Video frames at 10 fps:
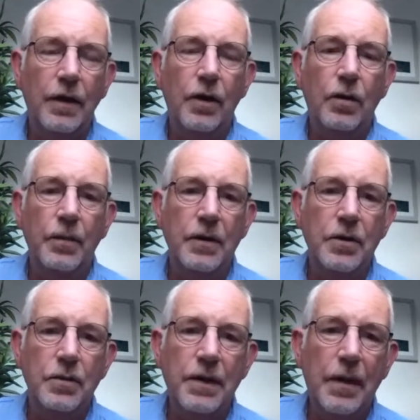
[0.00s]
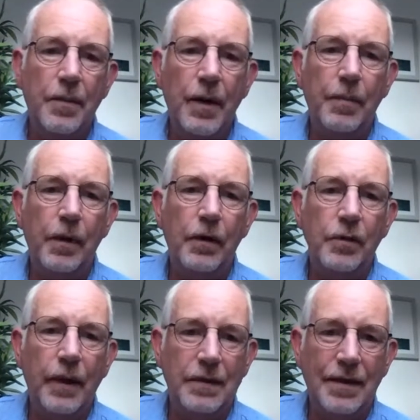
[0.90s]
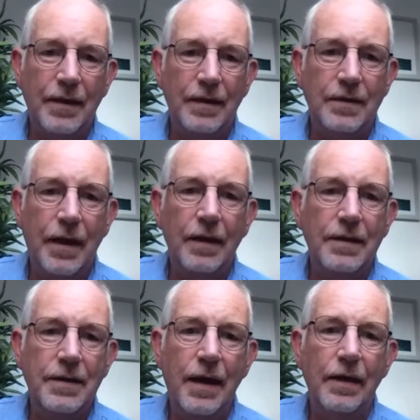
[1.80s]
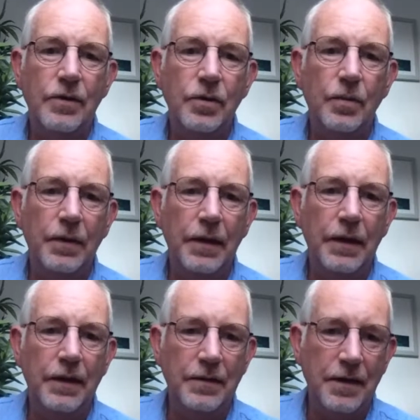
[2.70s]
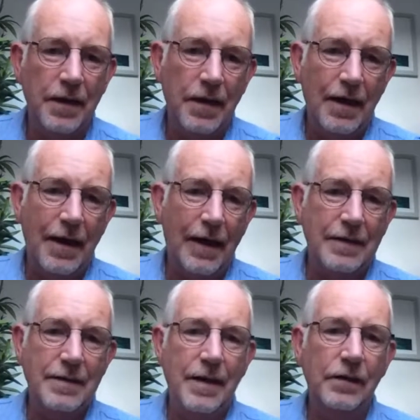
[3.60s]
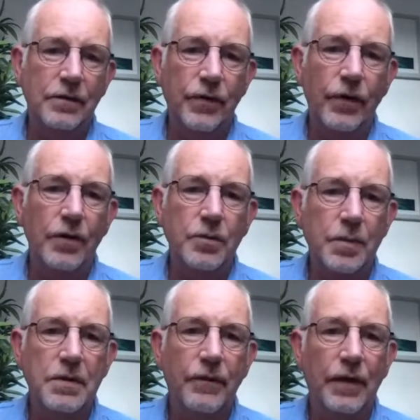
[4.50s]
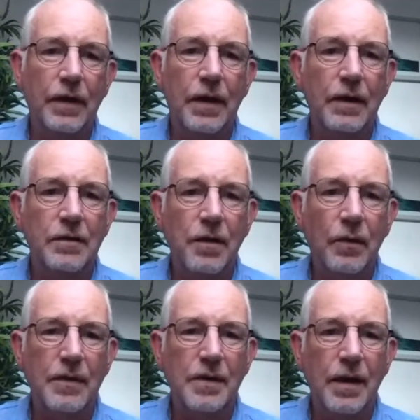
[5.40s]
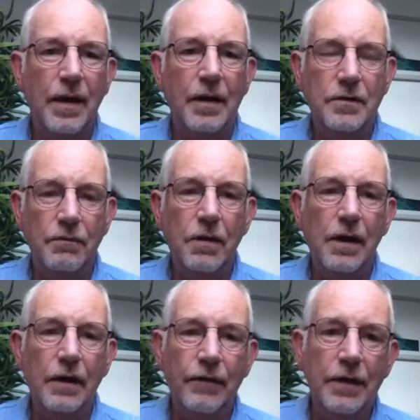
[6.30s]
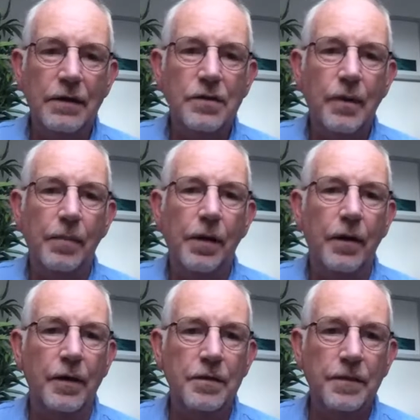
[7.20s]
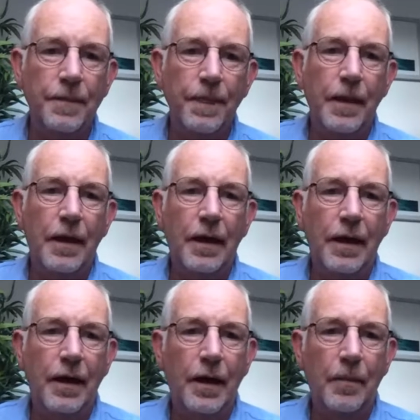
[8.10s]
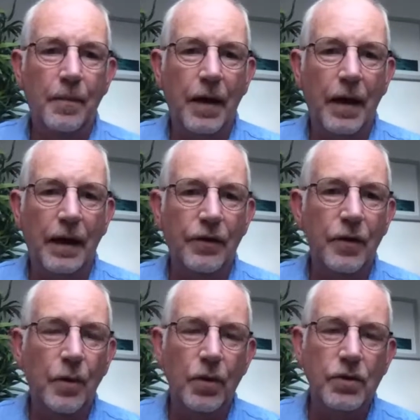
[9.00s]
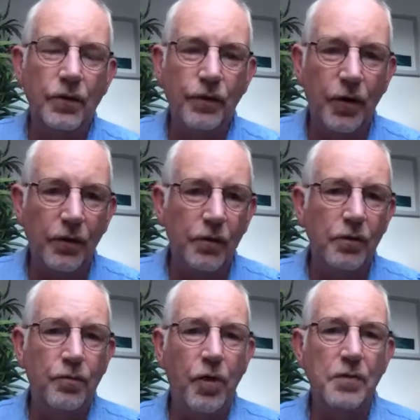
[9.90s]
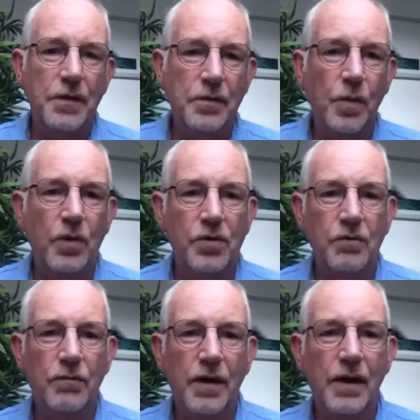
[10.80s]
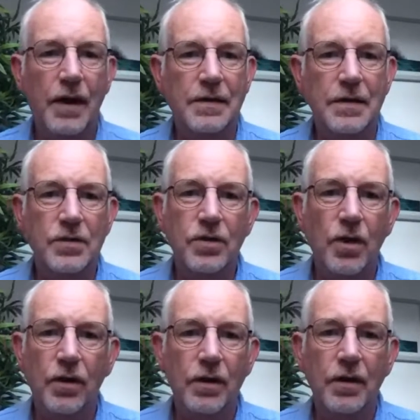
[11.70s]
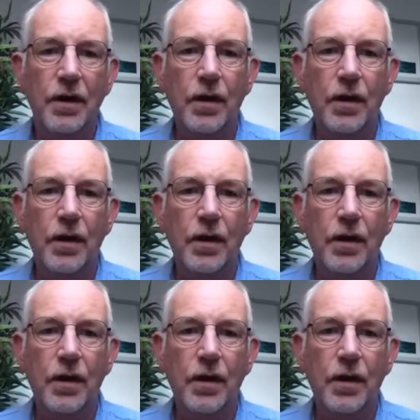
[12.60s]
companies who take people on to actually tailor somebody's skills for your specific needs. So it's a real advantage to employers. And I think once you've gone through the process once, you realise it's not an